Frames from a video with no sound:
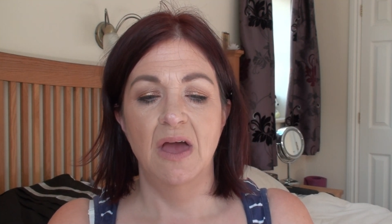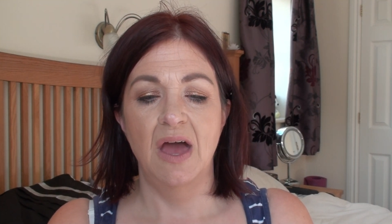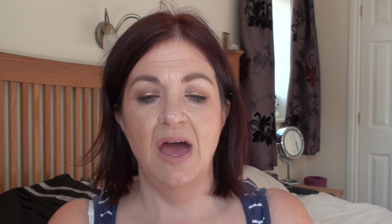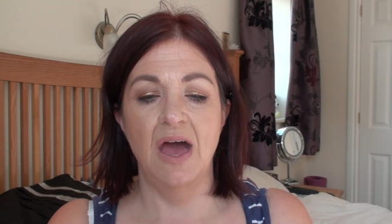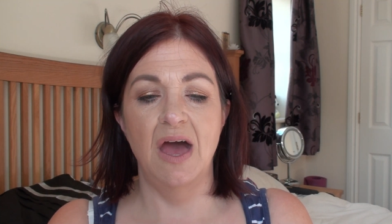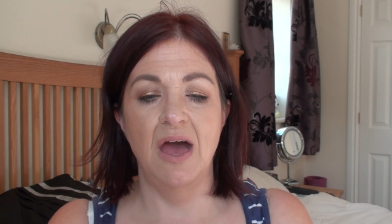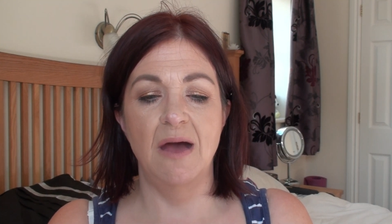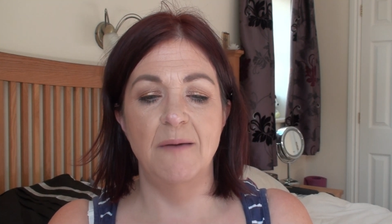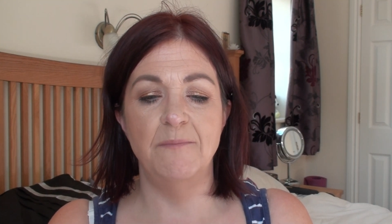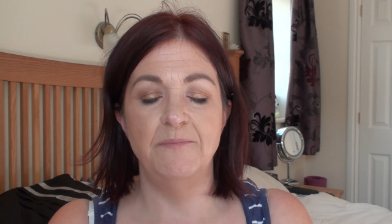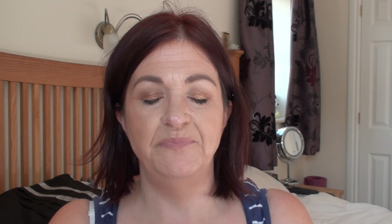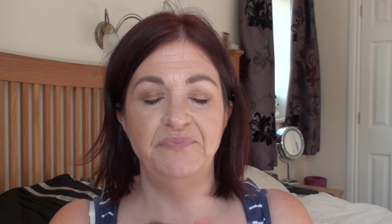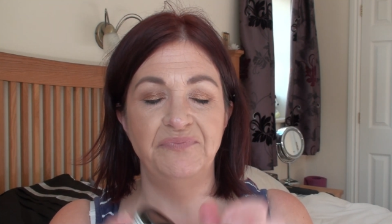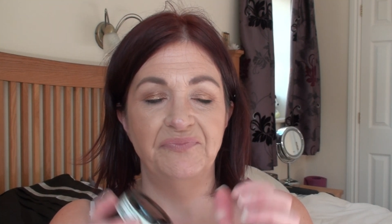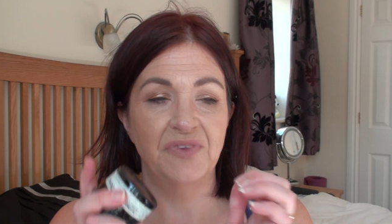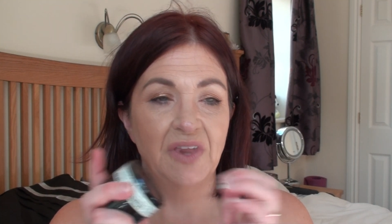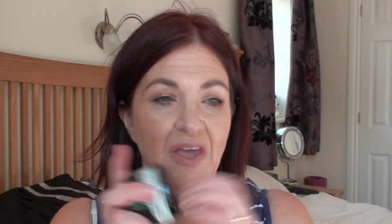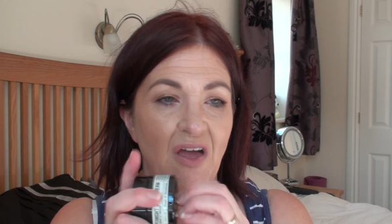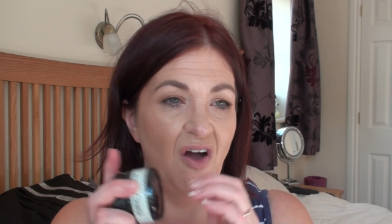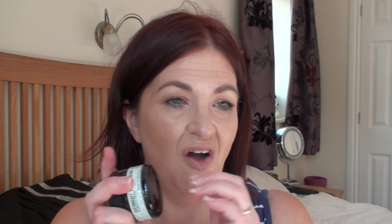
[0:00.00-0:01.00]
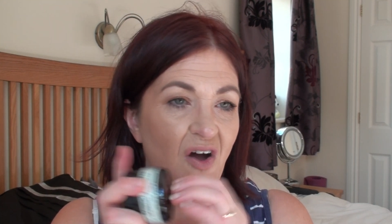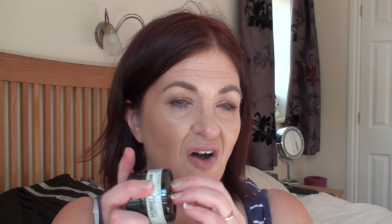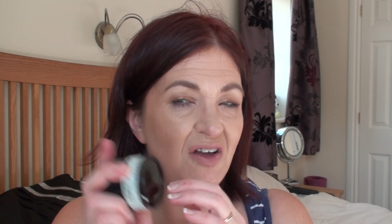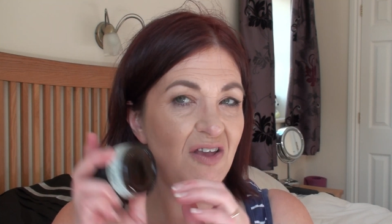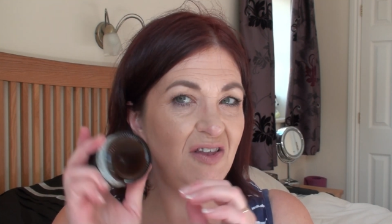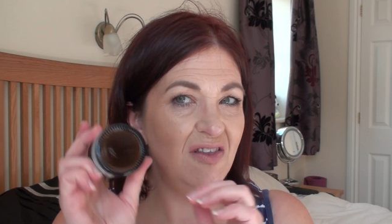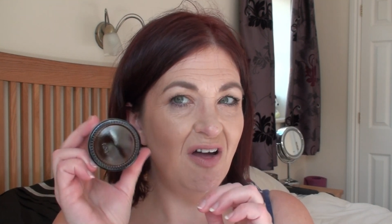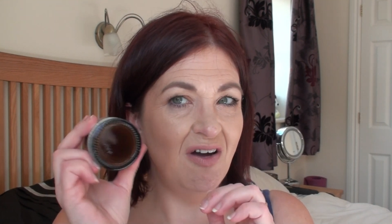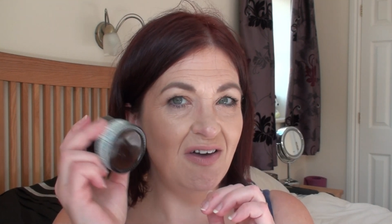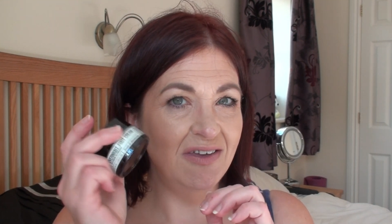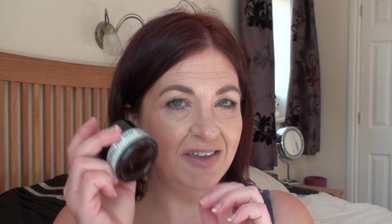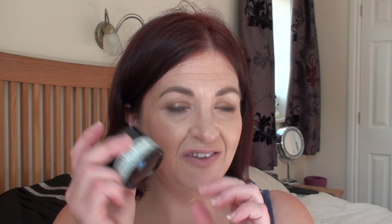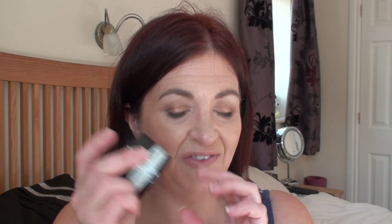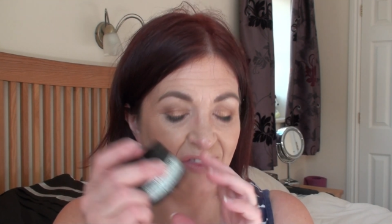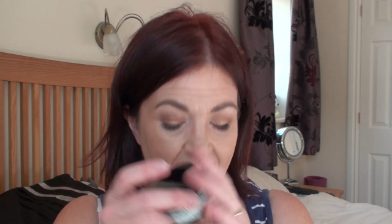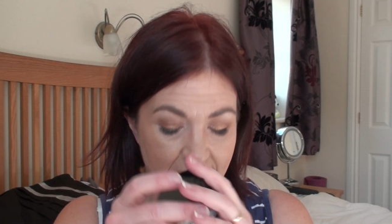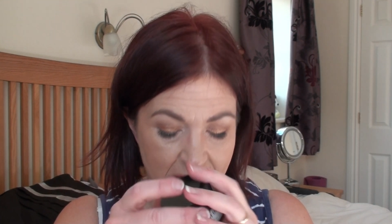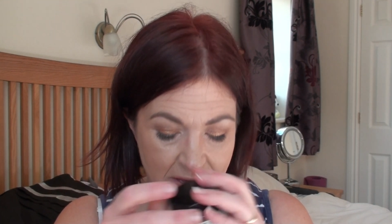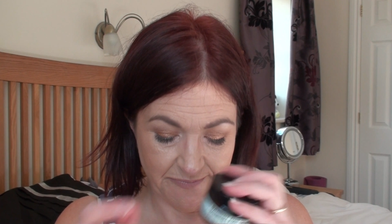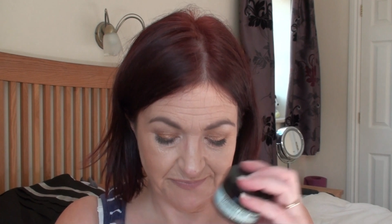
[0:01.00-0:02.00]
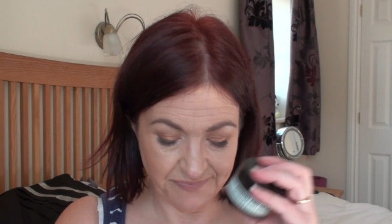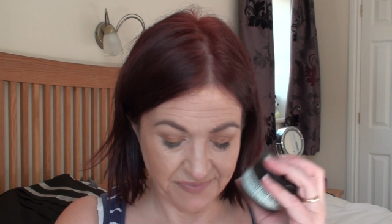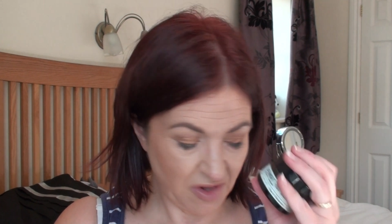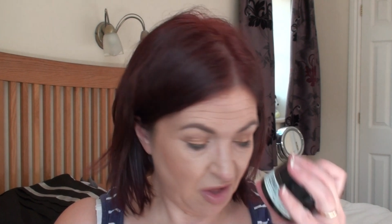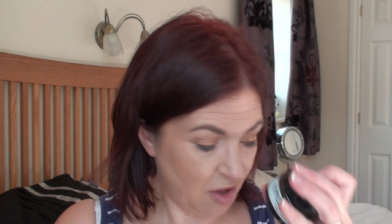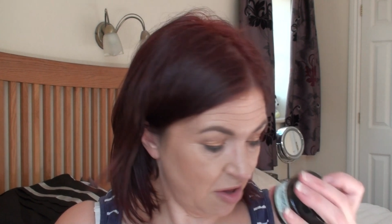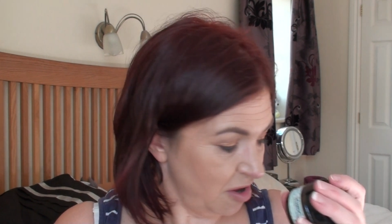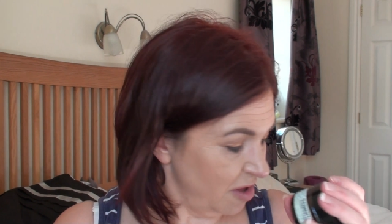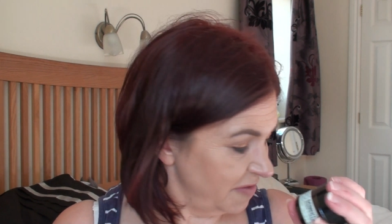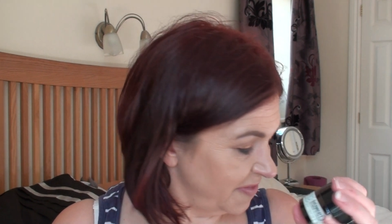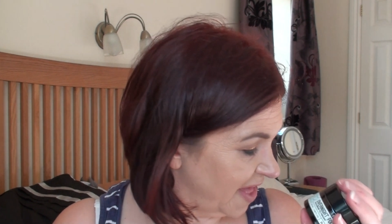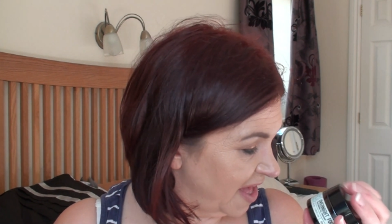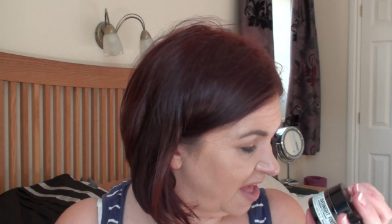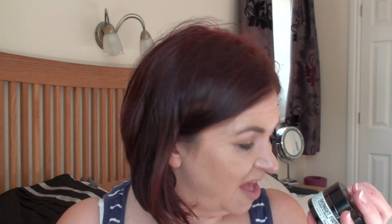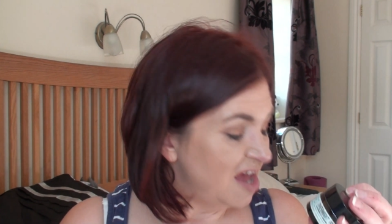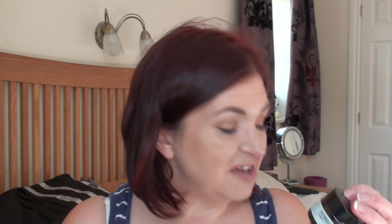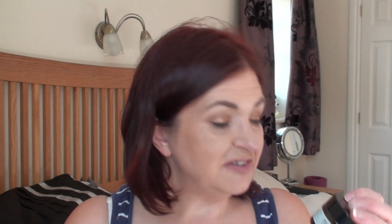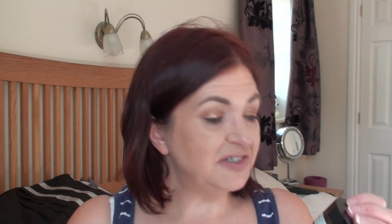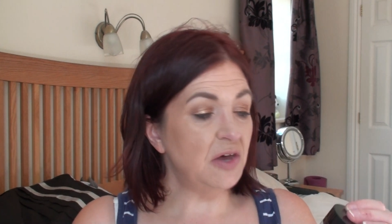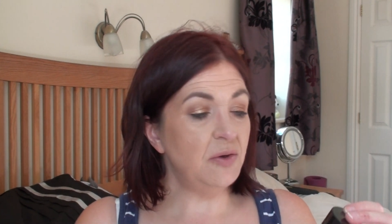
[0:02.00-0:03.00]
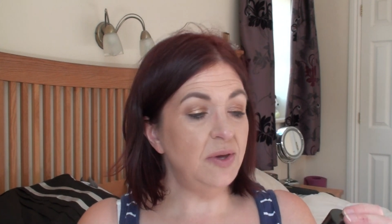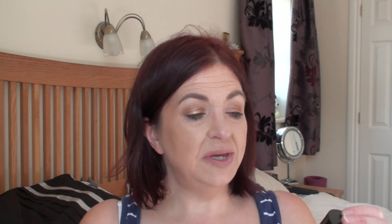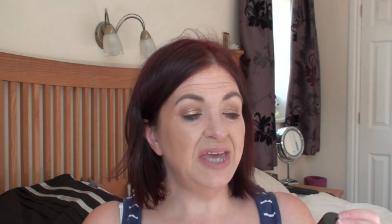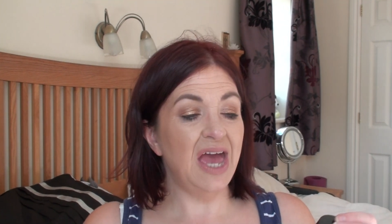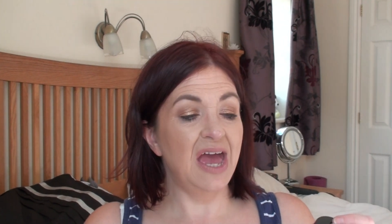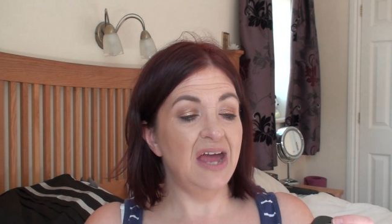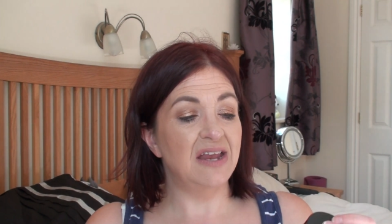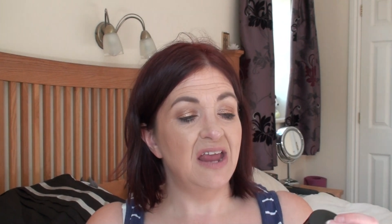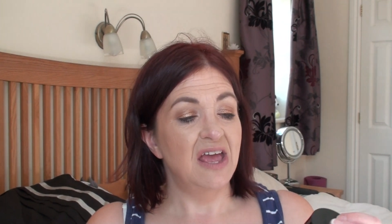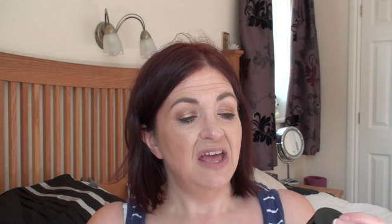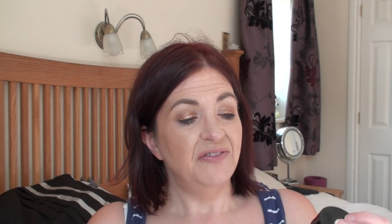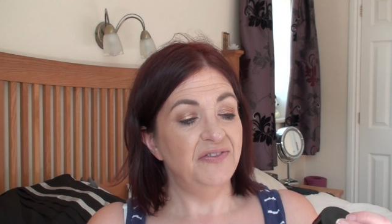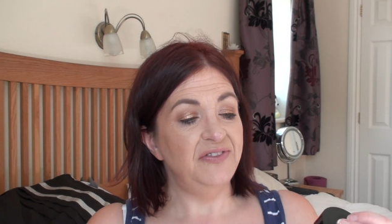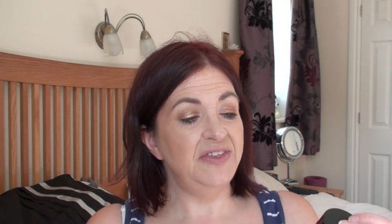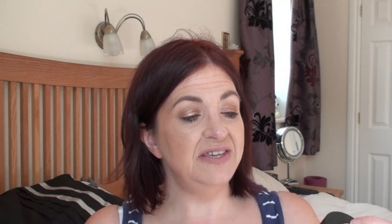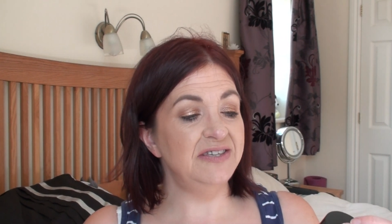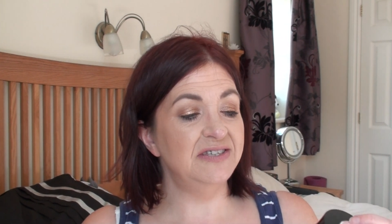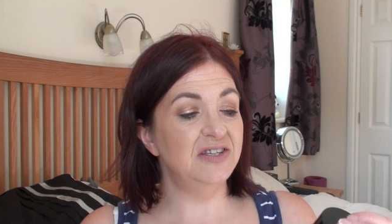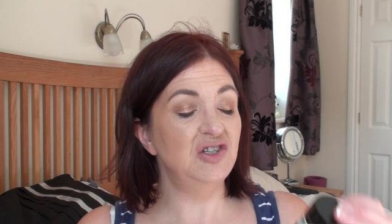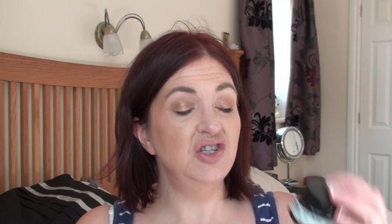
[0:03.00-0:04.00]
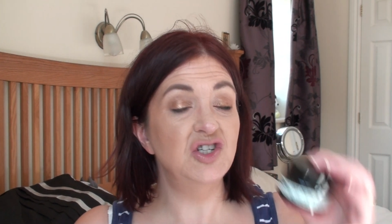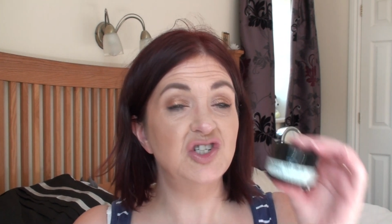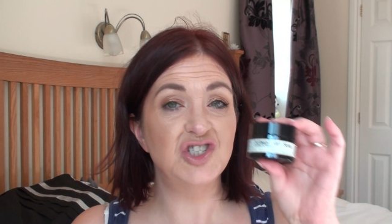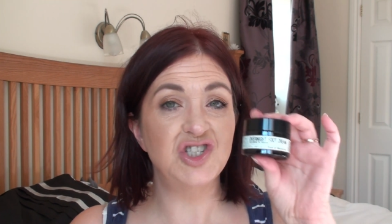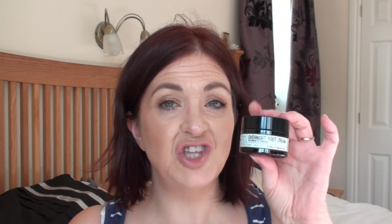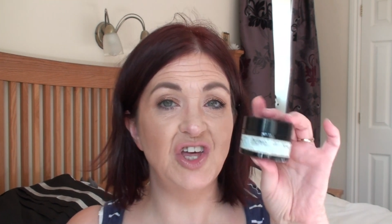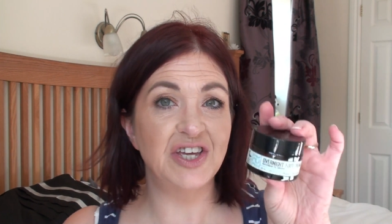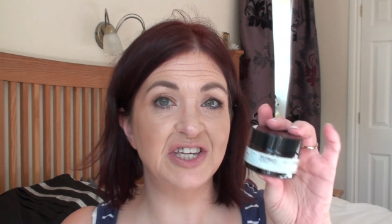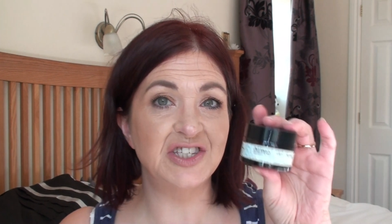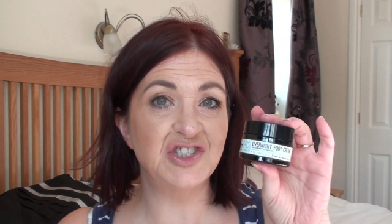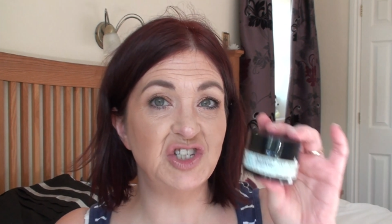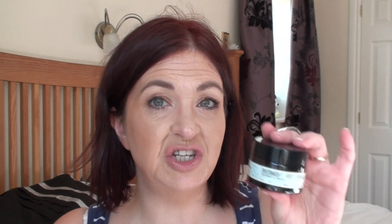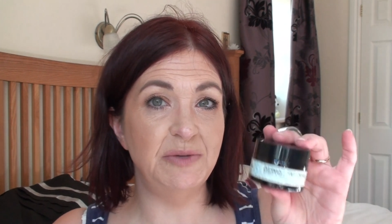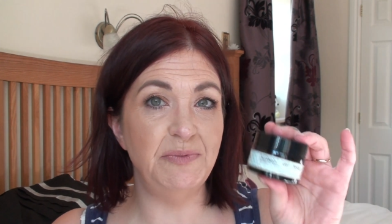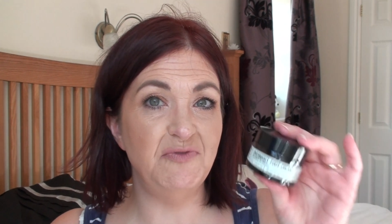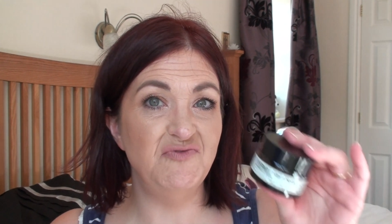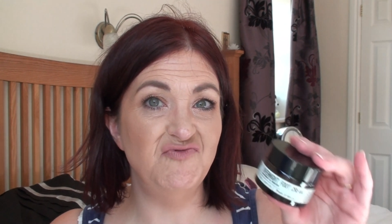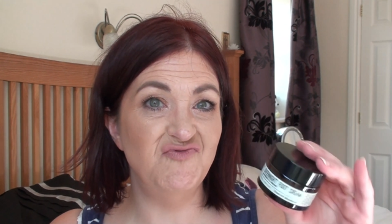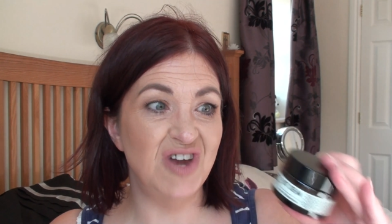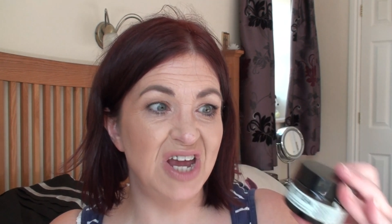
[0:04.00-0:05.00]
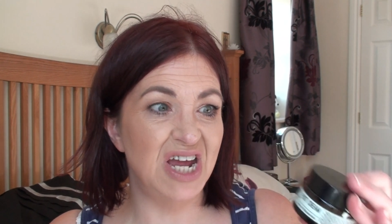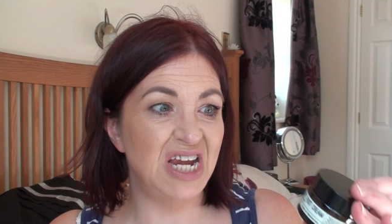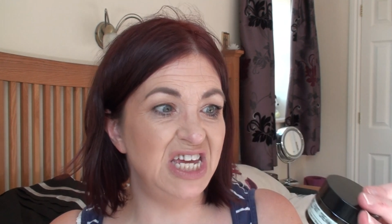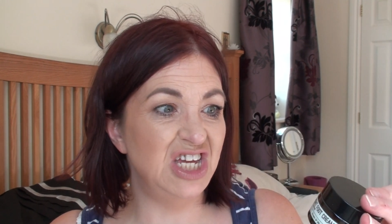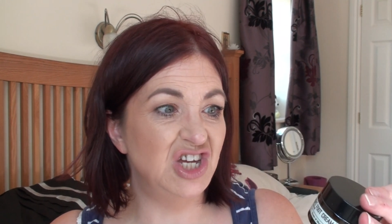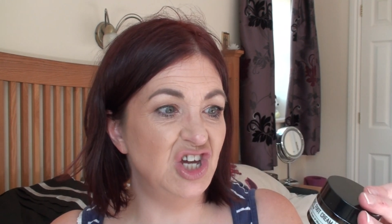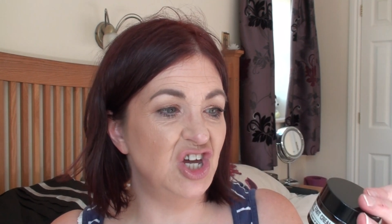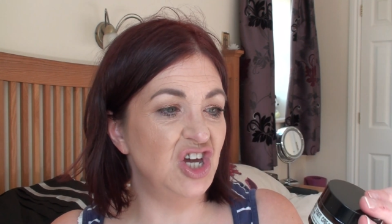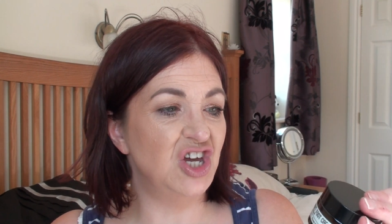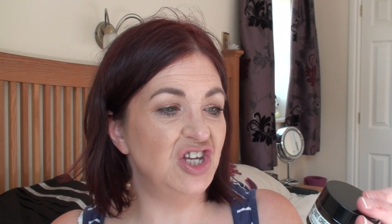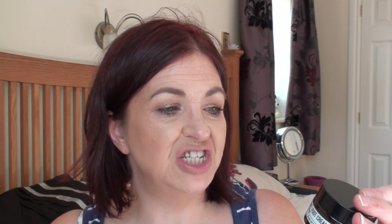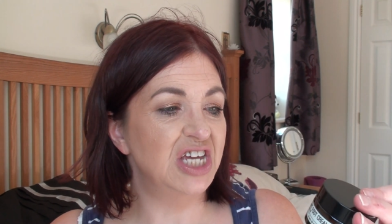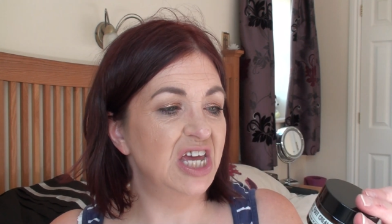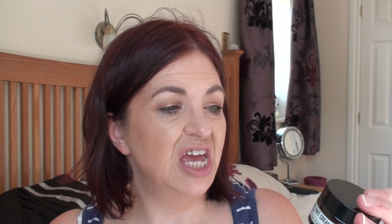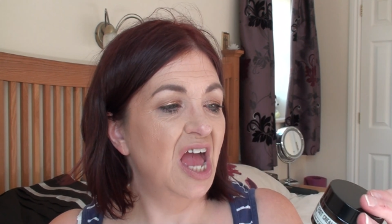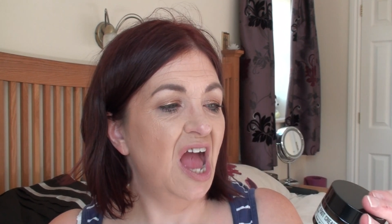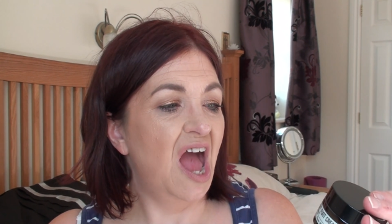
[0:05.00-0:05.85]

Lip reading: I like that. I like that. So, again, this looks like it's going to be really good.